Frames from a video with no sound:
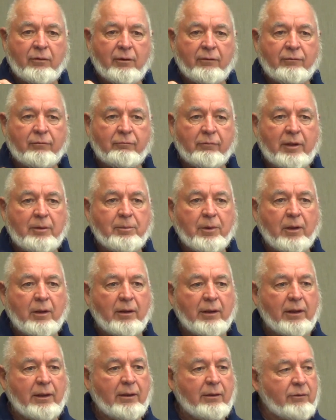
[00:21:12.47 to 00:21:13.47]
of
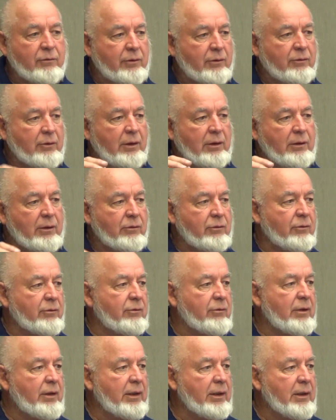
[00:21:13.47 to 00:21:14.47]
rebar in it, 16
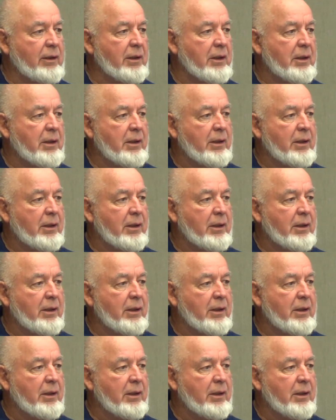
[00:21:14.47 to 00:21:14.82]
inches thick,